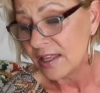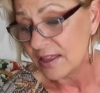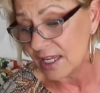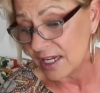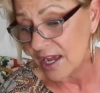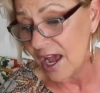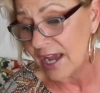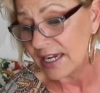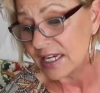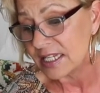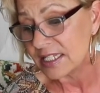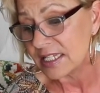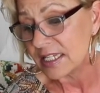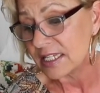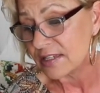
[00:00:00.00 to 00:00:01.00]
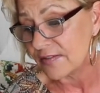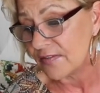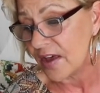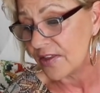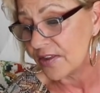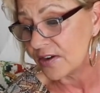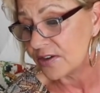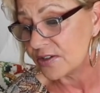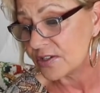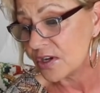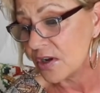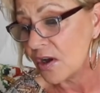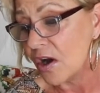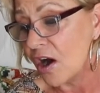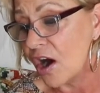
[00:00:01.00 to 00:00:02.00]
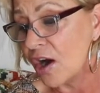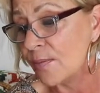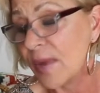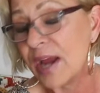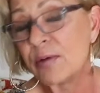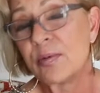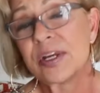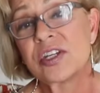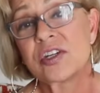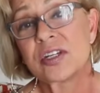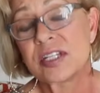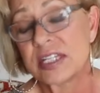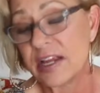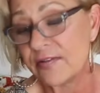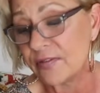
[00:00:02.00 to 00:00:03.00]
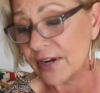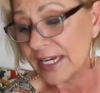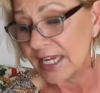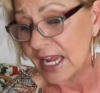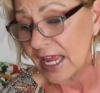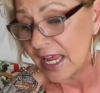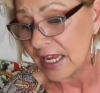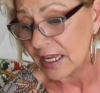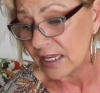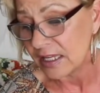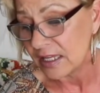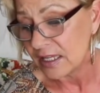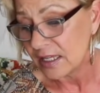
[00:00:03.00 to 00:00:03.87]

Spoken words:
The kindnesses of others are my riches every day.